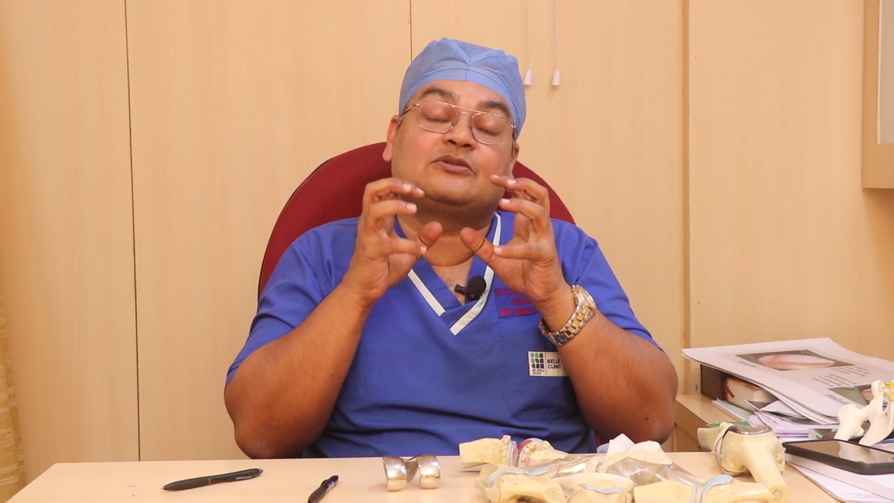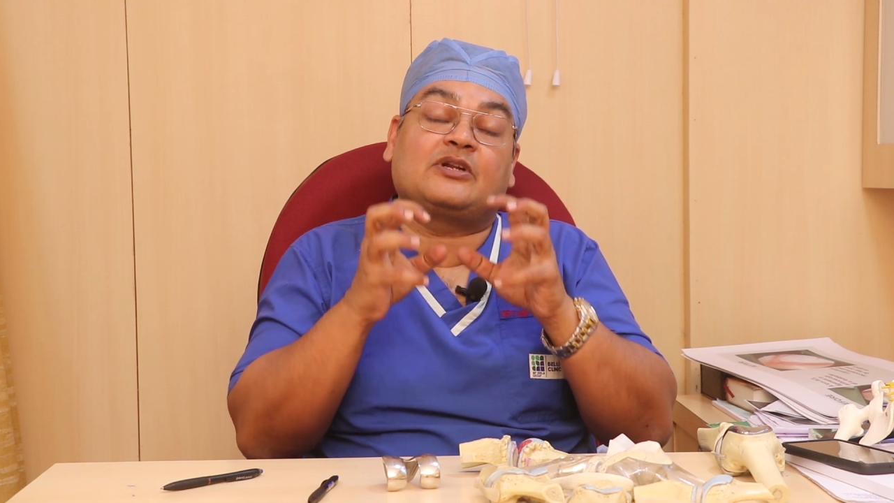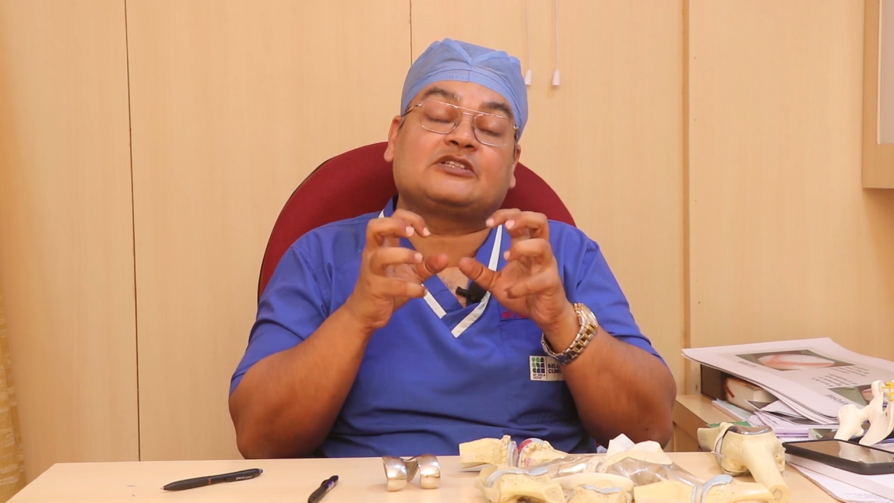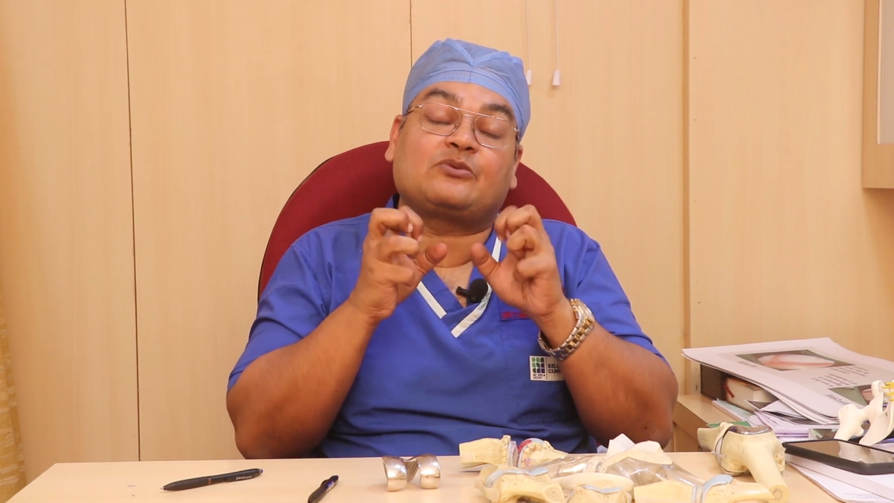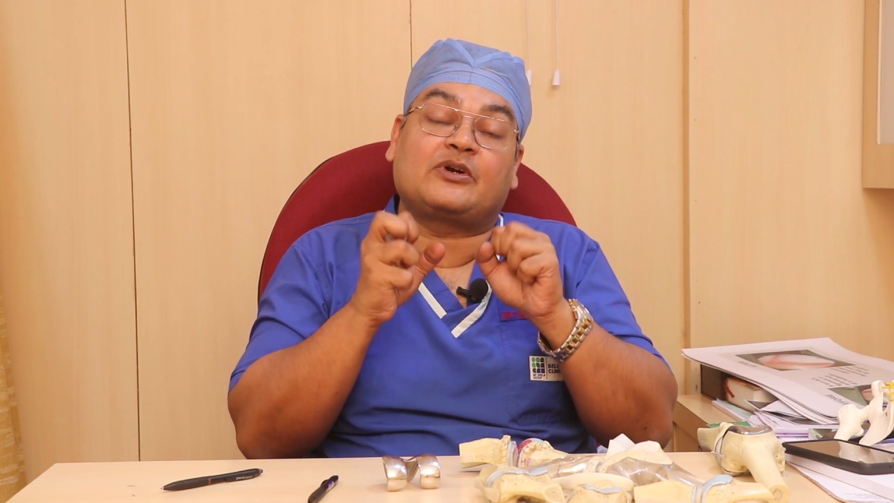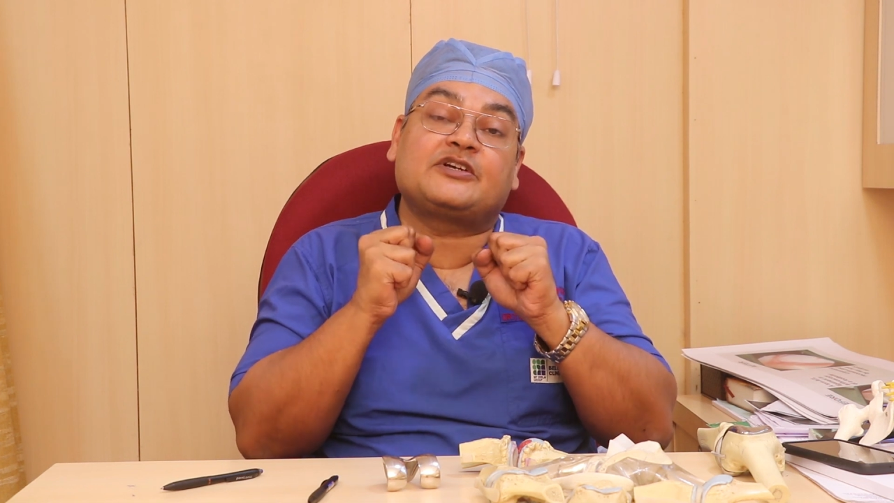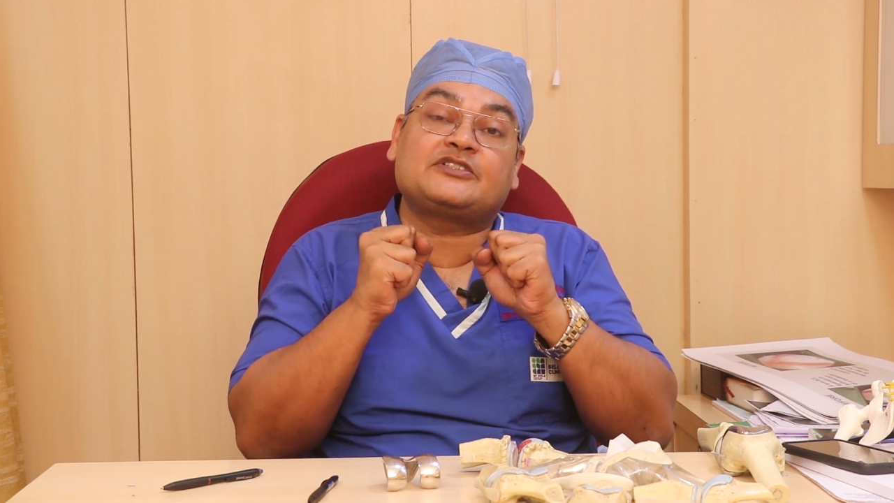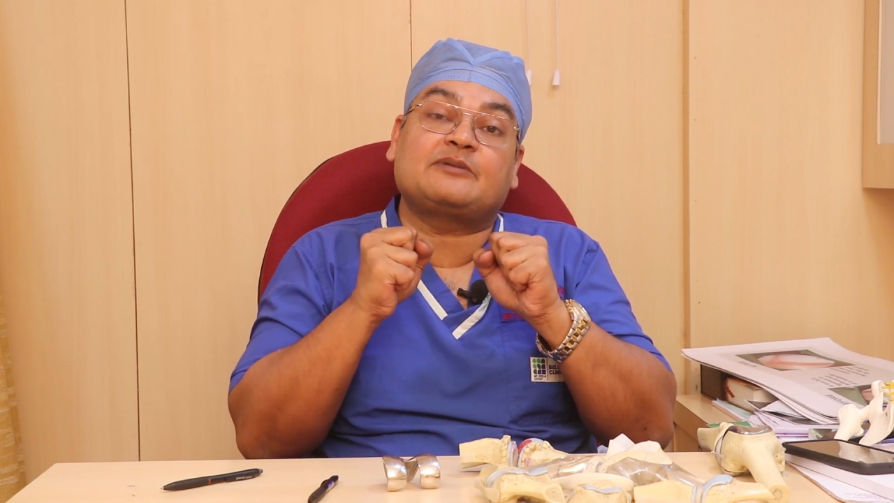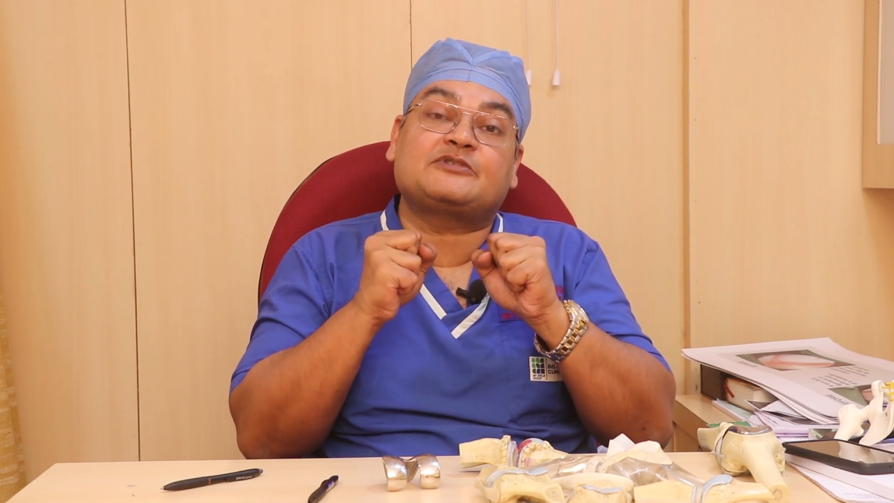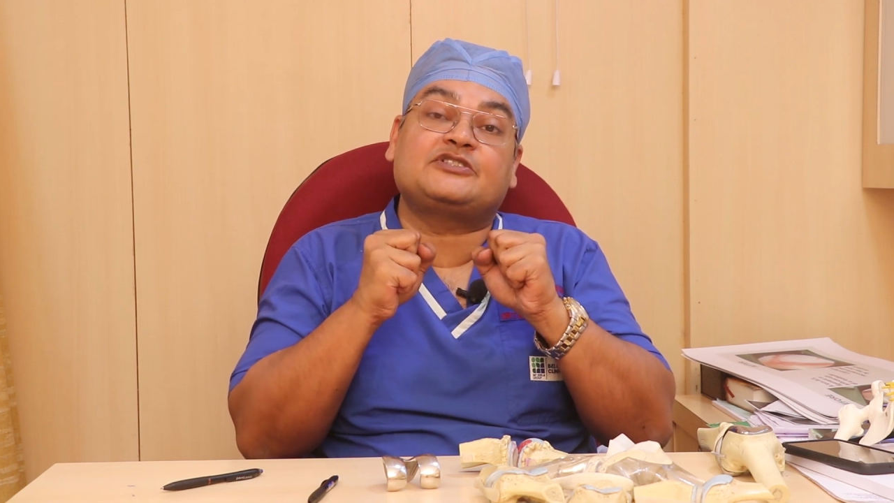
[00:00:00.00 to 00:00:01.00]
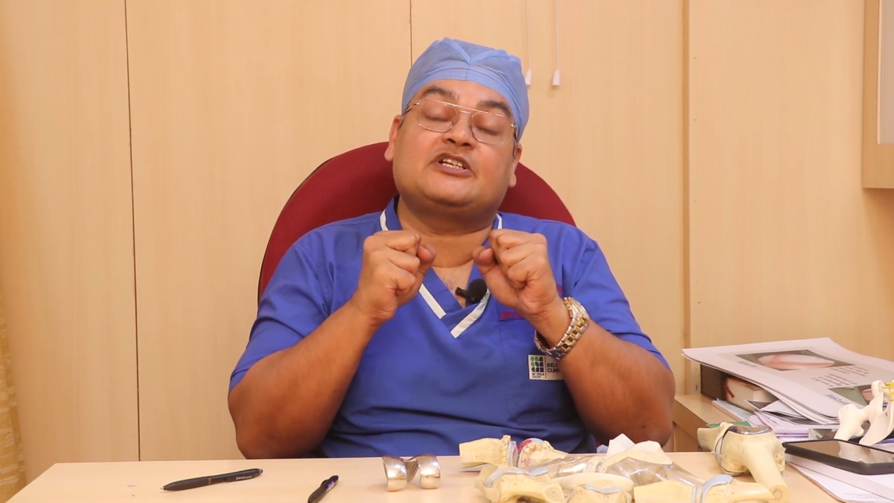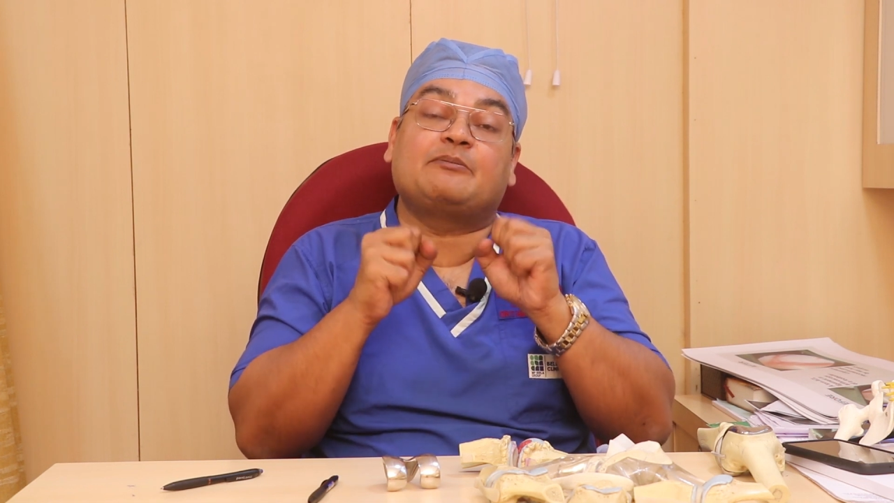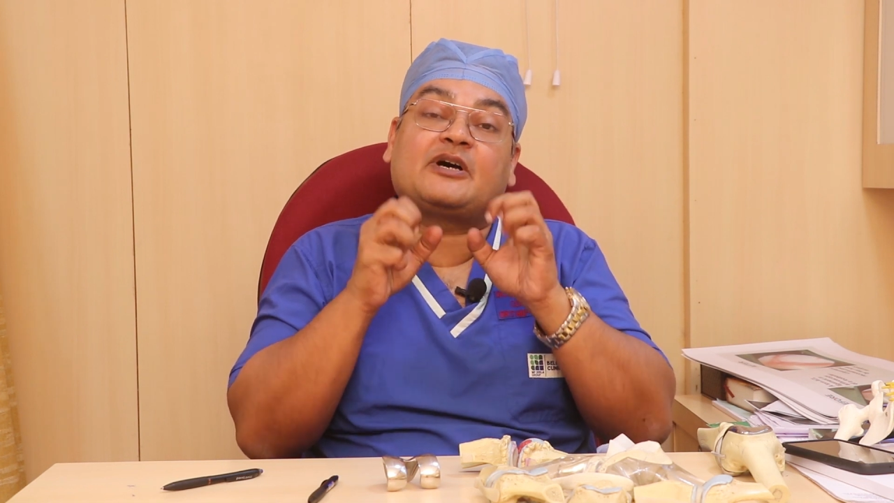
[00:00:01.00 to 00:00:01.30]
known as quadriceps drill,